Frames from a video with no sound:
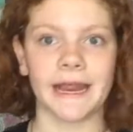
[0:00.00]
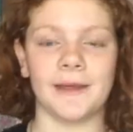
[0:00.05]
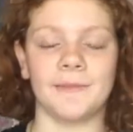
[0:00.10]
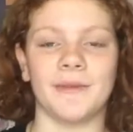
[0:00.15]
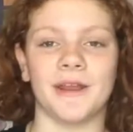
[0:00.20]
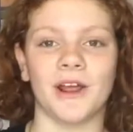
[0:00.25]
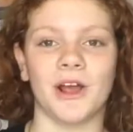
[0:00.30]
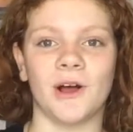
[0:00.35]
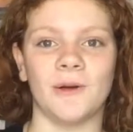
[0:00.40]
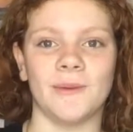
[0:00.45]
I'm
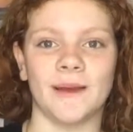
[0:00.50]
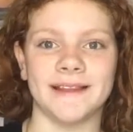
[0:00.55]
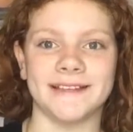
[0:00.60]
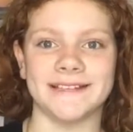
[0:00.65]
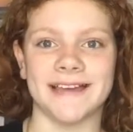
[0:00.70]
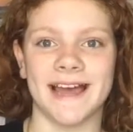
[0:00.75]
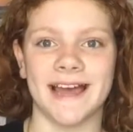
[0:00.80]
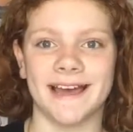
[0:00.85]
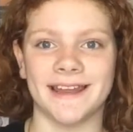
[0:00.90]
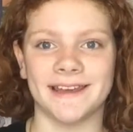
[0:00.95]
going to call my
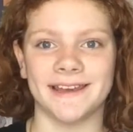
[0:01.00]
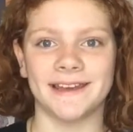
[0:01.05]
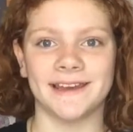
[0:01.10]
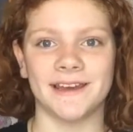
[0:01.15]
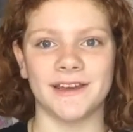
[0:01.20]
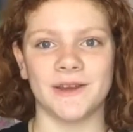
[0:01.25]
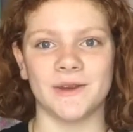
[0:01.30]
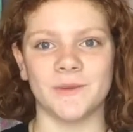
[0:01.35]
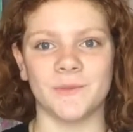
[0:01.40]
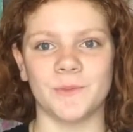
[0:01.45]
dad
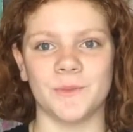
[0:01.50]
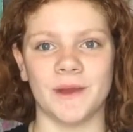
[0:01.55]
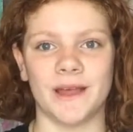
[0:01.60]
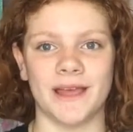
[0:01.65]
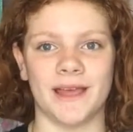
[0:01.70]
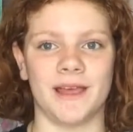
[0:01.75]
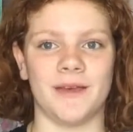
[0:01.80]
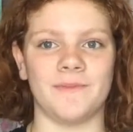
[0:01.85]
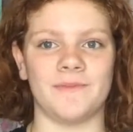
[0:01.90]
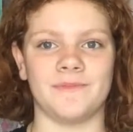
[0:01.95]

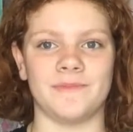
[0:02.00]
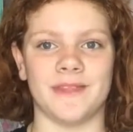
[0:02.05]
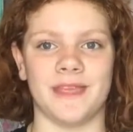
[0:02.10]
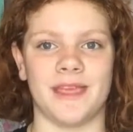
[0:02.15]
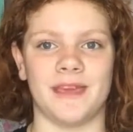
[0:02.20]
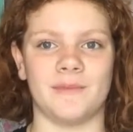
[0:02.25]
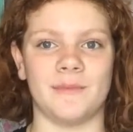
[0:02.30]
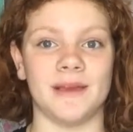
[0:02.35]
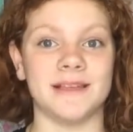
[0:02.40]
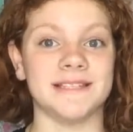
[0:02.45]

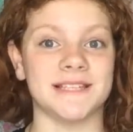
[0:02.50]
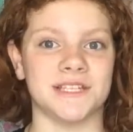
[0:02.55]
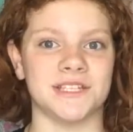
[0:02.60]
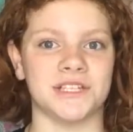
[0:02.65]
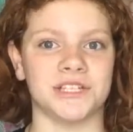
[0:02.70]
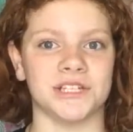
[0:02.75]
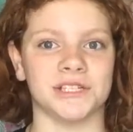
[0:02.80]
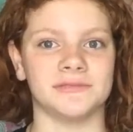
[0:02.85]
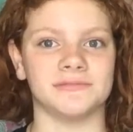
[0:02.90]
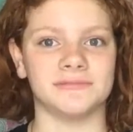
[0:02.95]
and my
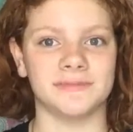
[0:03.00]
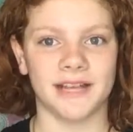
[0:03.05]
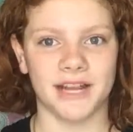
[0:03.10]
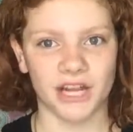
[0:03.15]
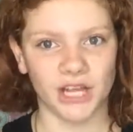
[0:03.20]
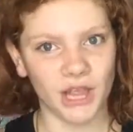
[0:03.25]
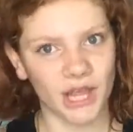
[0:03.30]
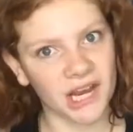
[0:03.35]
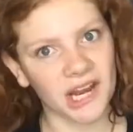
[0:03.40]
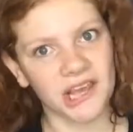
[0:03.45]
sister,
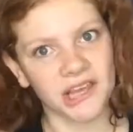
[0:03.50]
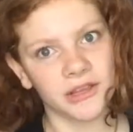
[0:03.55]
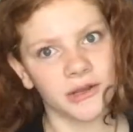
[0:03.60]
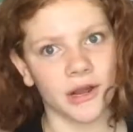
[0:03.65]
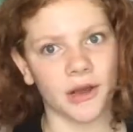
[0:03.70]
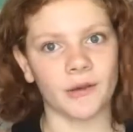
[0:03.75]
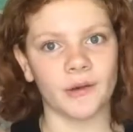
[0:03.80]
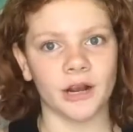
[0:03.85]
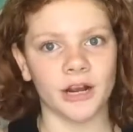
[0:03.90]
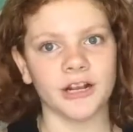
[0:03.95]
Caroline. You
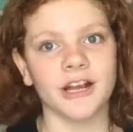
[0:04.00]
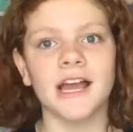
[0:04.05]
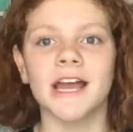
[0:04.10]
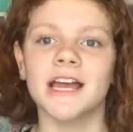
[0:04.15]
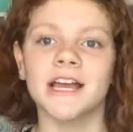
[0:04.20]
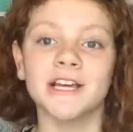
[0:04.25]
know her.